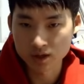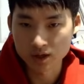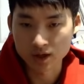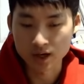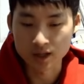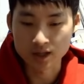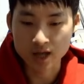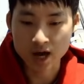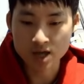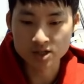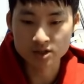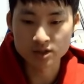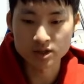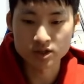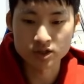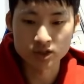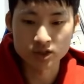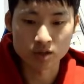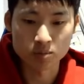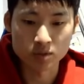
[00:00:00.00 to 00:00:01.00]
and lastly,
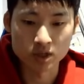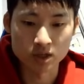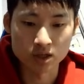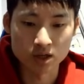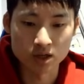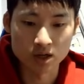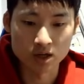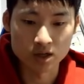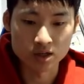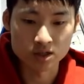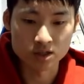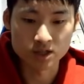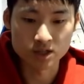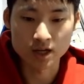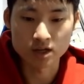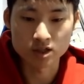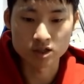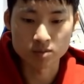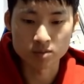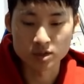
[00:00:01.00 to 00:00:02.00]
it's going to be
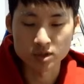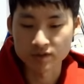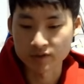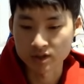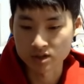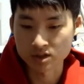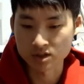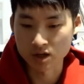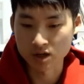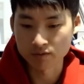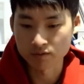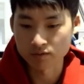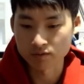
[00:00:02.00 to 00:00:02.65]
set specific stuff.